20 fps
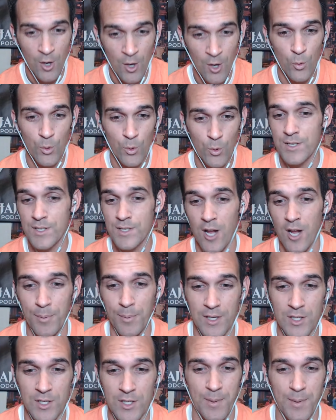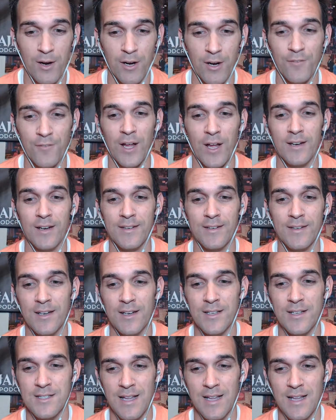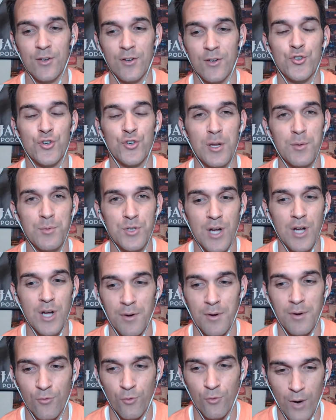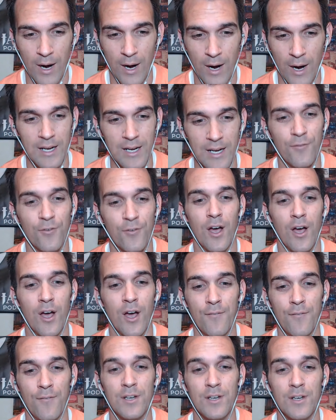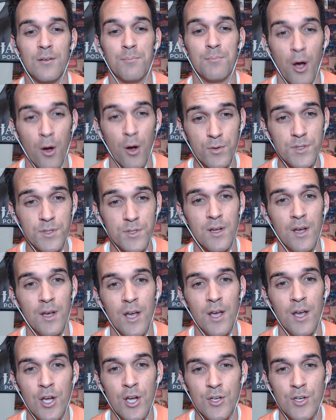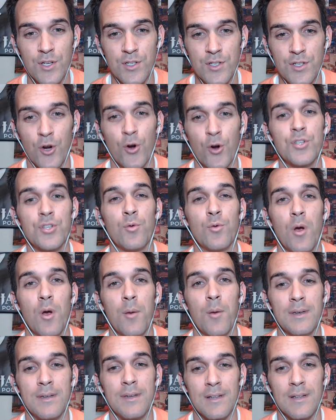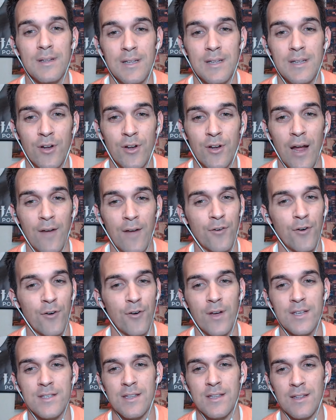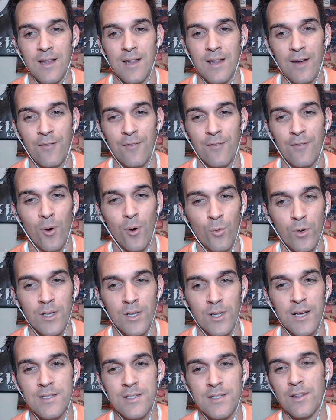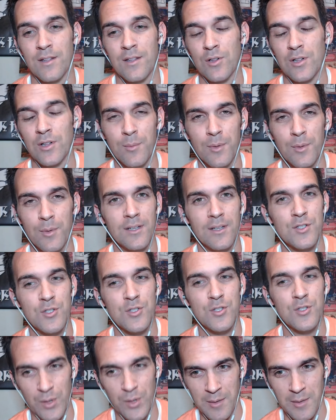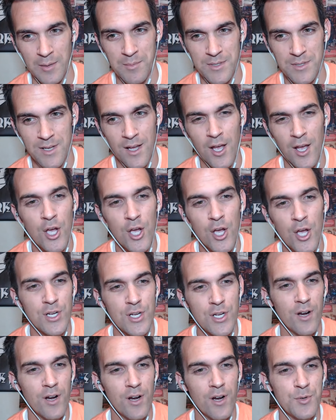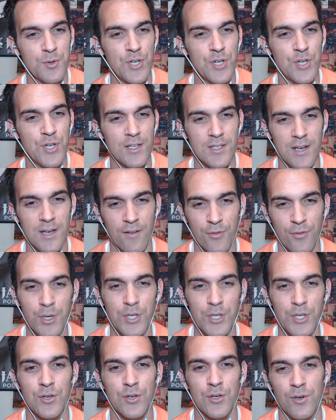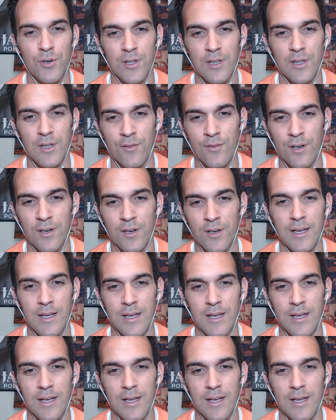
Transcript: When she's helping aspiring flight attendants land their dream job of writing for the Huffington Post, she's encouraging women to live their effervescent life while realizing their limitless dreams. She and her husband, Jason, have 3 children, live in